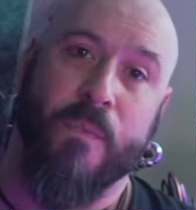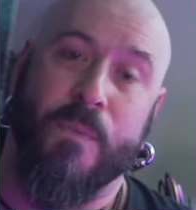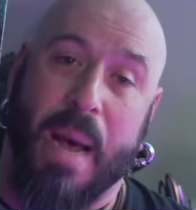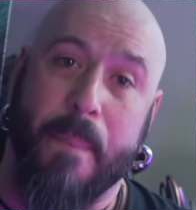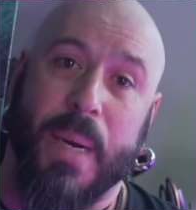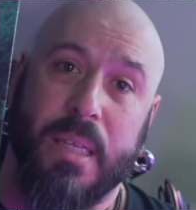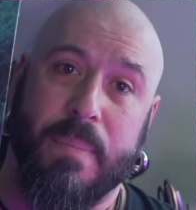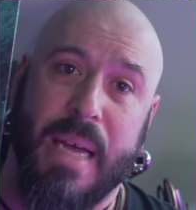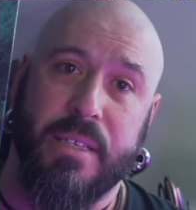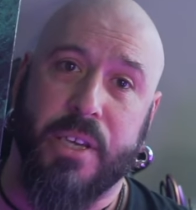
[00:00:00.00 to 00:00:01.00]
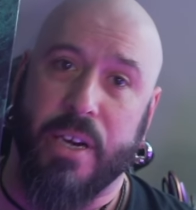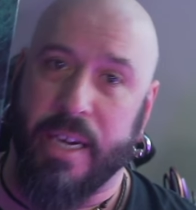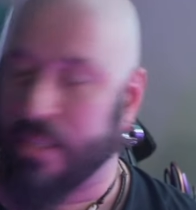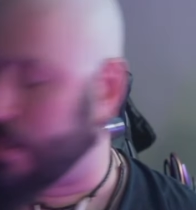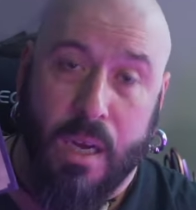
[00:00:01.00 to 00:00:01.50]
Vampire the
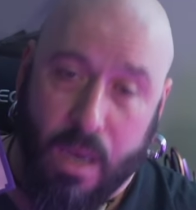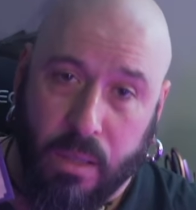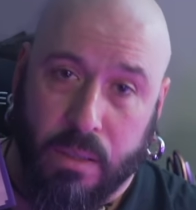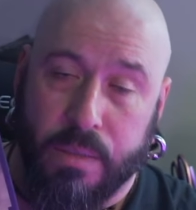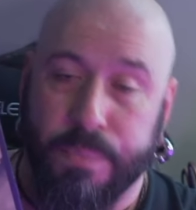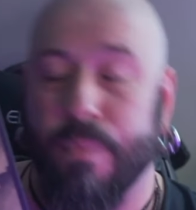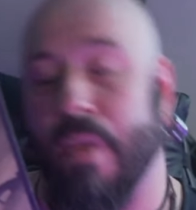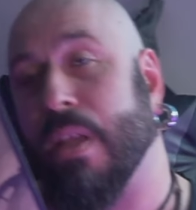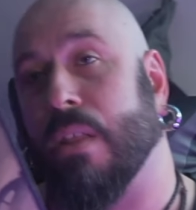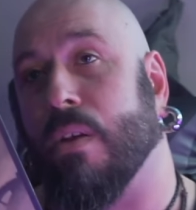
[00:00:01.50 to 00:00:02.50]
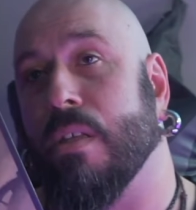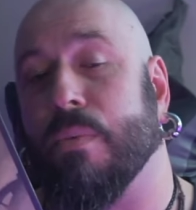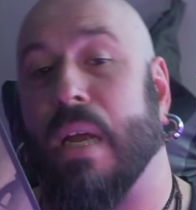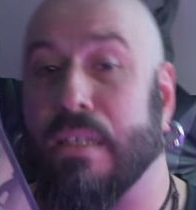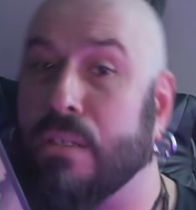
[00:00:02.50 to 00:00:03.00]
Masquerade, Cult, even though this
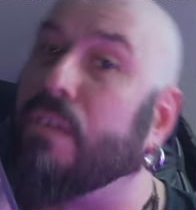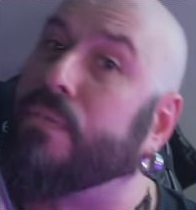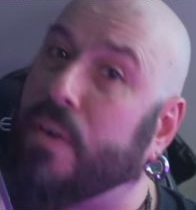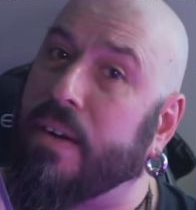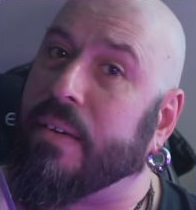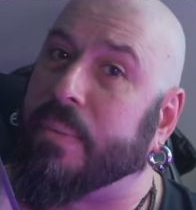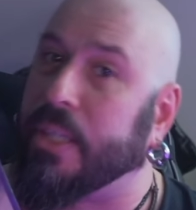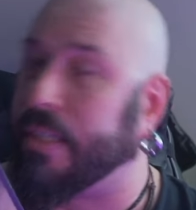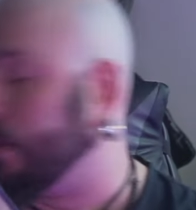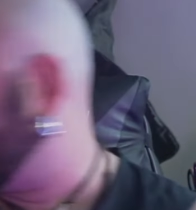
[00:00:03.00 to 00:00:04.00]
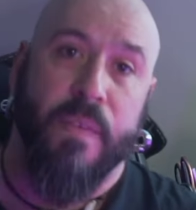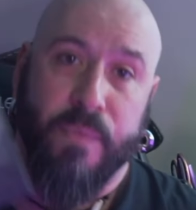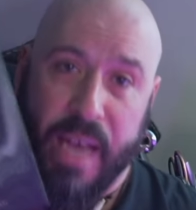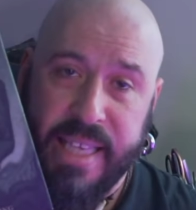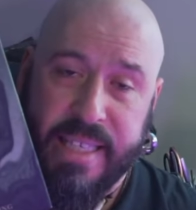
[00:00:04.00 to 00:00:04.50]
one is not for everybody,
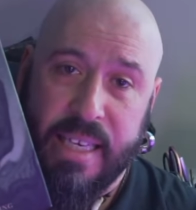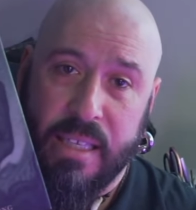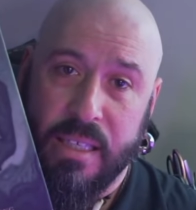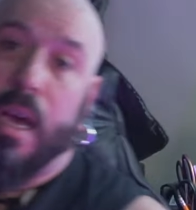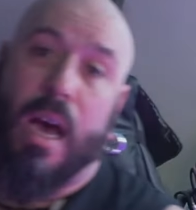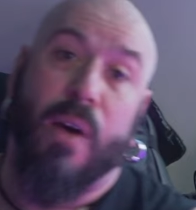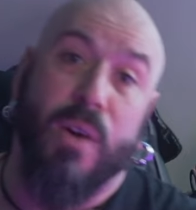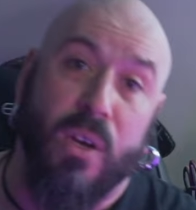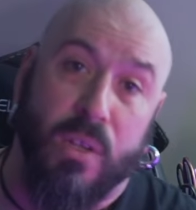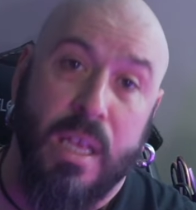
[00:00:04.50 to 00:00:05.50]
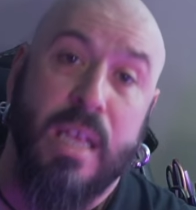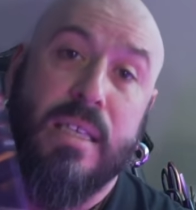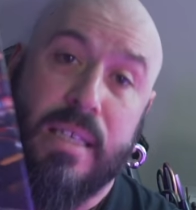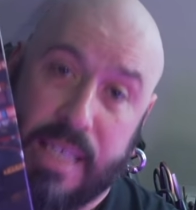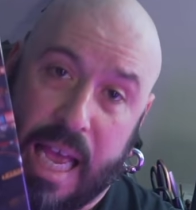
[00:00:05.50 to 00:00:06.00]
Bison, how not,
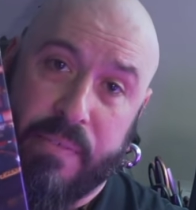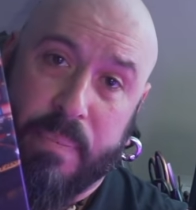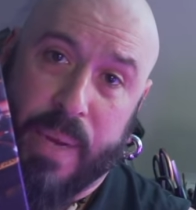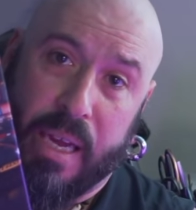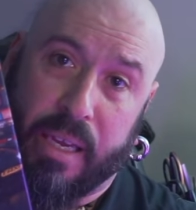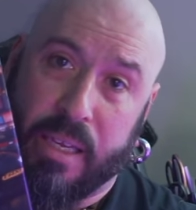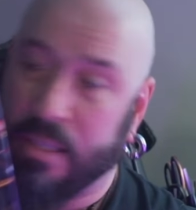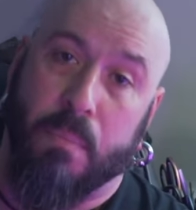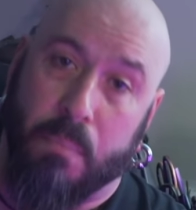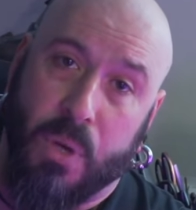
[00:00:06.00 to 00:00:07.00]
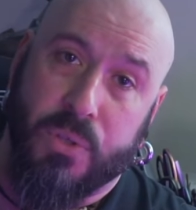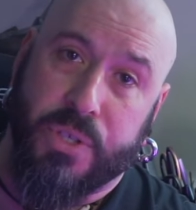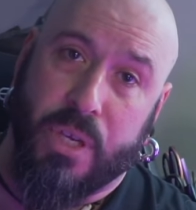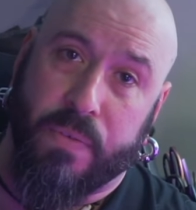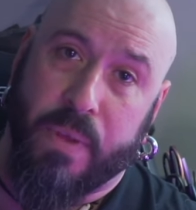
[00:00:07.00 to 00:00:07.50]
Cyberpunk,
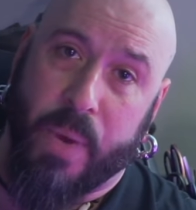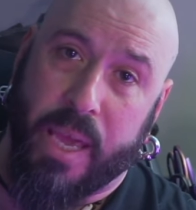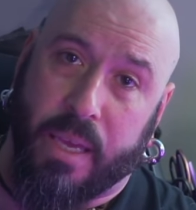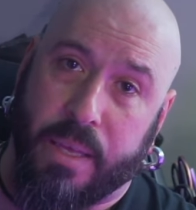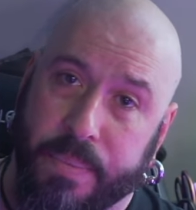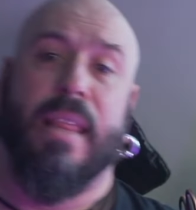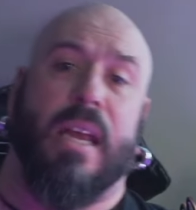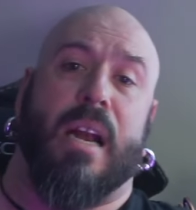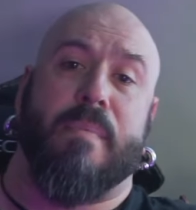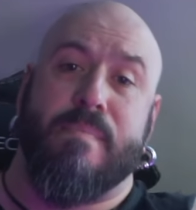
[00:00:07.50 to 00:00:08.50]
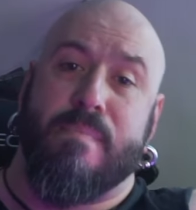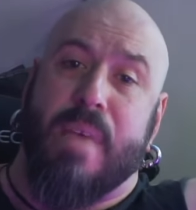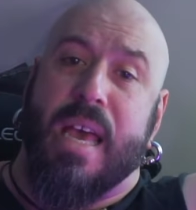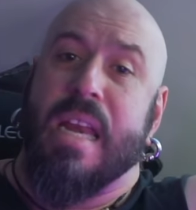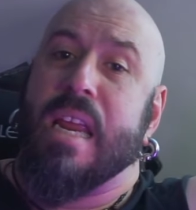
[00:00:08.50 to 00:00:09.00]
Monster of the Week. There are
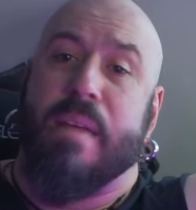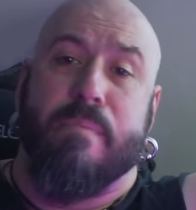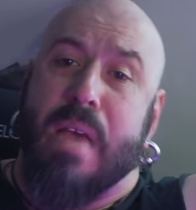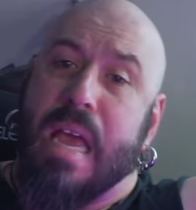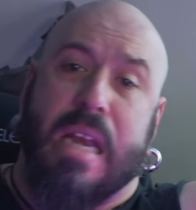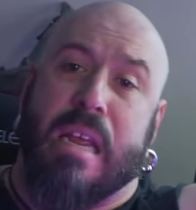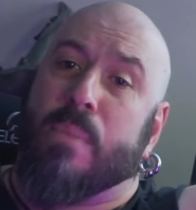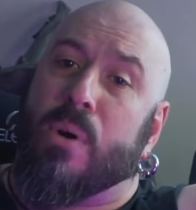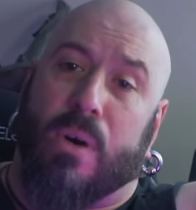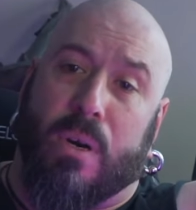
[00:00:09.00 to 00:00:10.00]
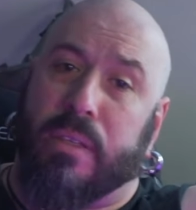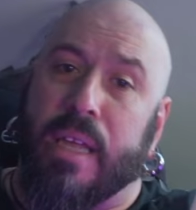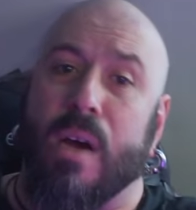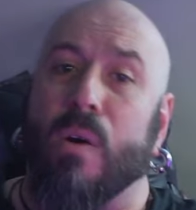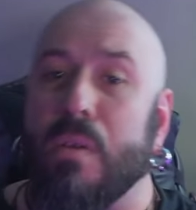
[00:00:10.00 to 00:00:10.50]
many, many more.
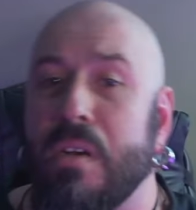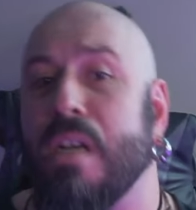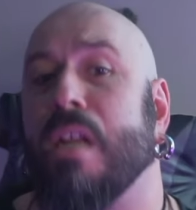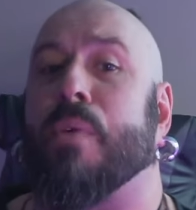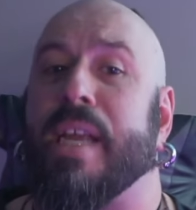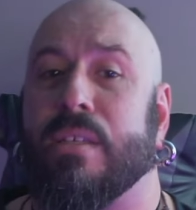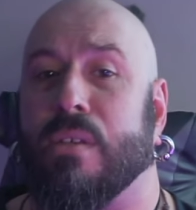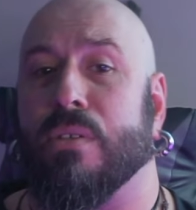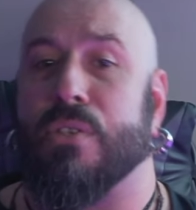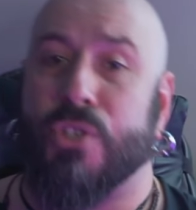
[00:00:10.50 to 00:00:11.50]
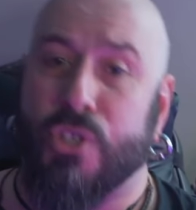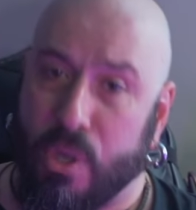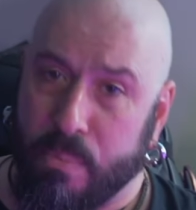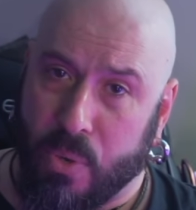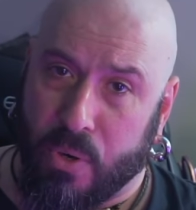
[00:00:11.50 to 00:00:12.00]
The only reason
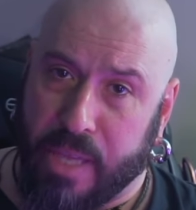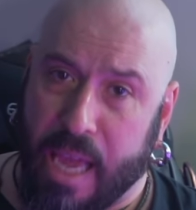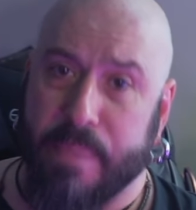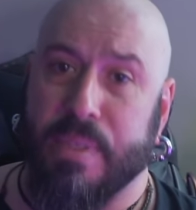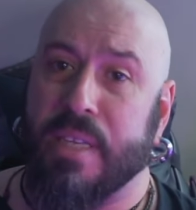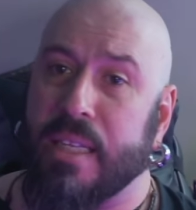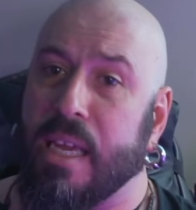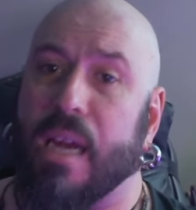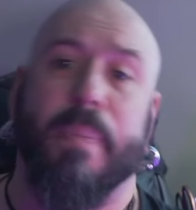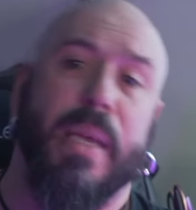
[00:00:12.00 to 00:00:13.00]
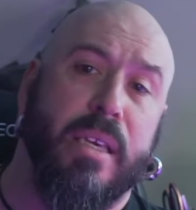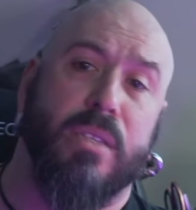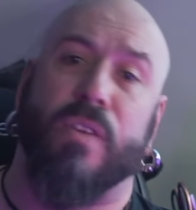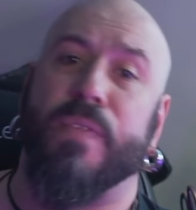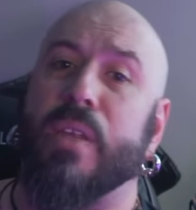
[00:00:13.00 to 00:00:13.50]
some board games,
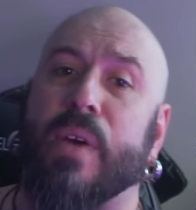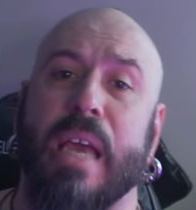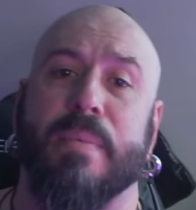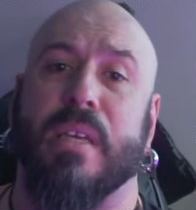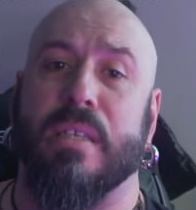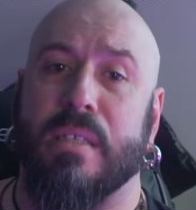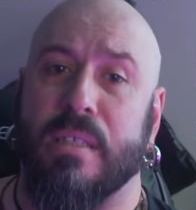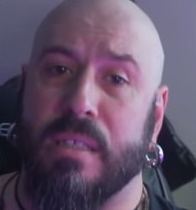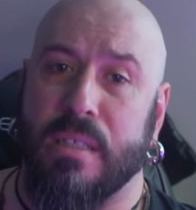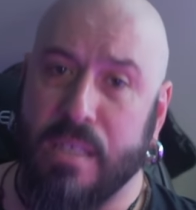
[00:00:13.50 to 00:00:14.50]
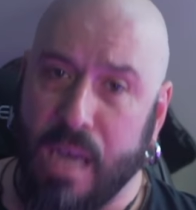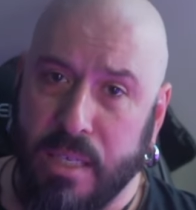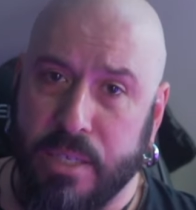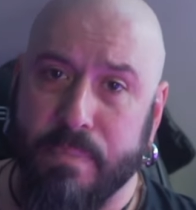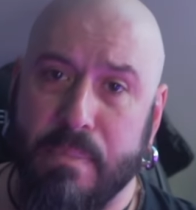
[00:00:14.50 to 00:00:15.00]
TTRPGs, or video games have
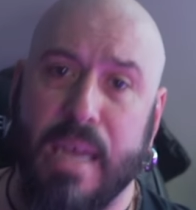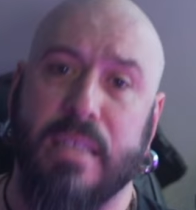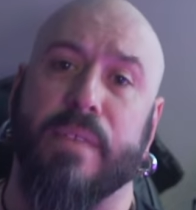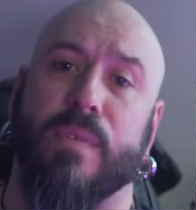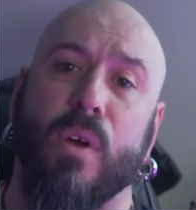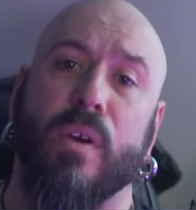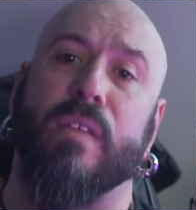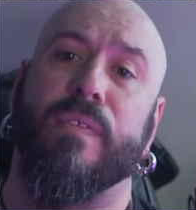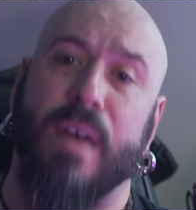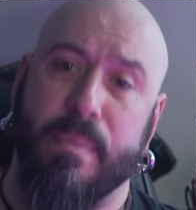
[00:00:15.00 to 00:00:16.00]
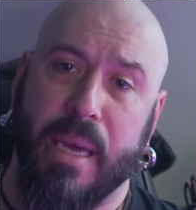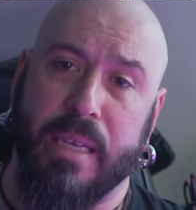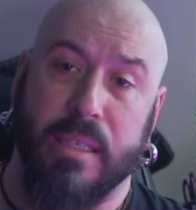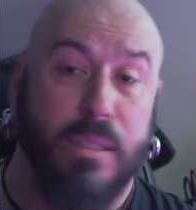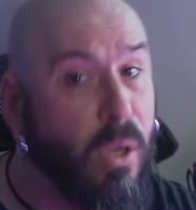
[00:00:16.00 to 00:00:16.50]
such massive loyal fan
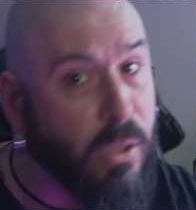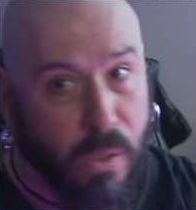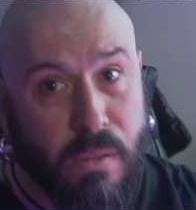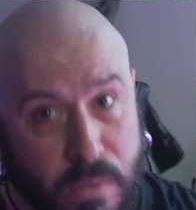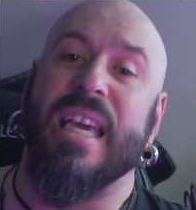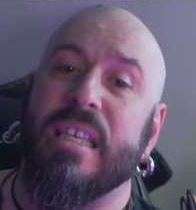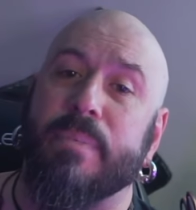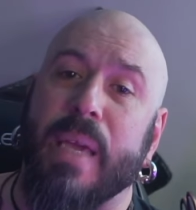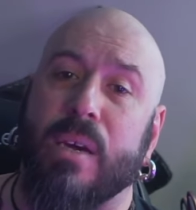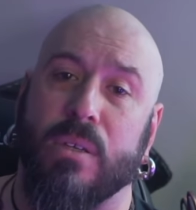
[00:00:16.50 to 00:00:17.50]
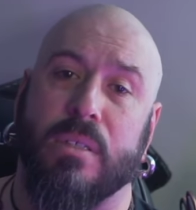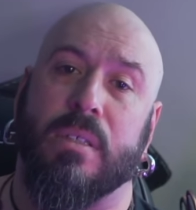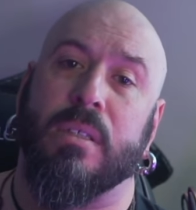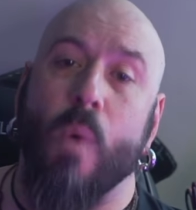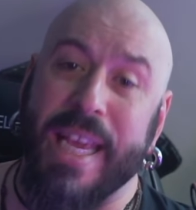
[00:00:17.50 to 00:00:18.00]
bases, not all, is
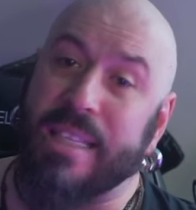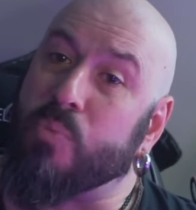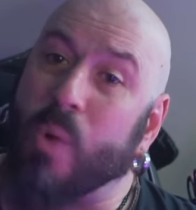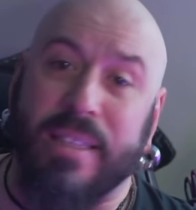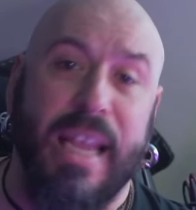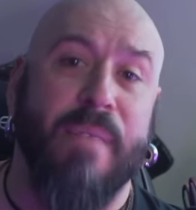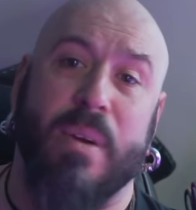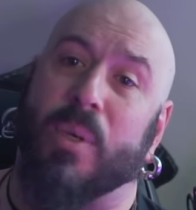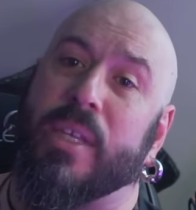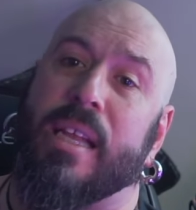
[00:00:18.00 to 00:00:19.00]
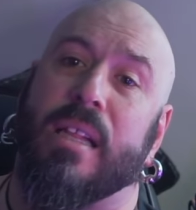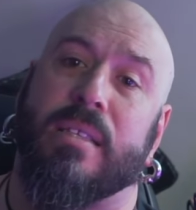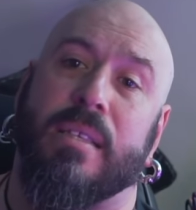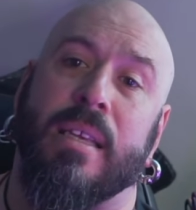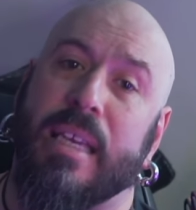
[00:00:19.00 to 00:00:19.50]
because it's what everybody
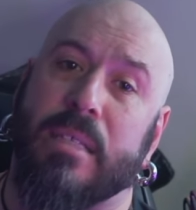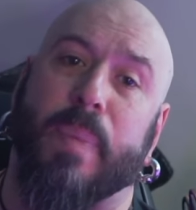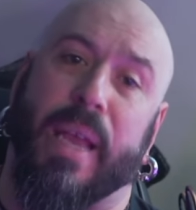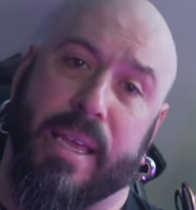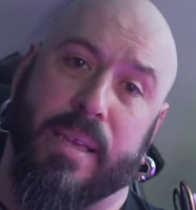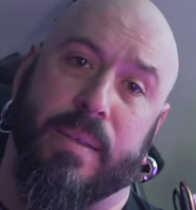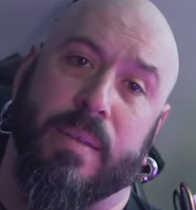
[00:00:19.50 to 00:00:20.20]
else is playing.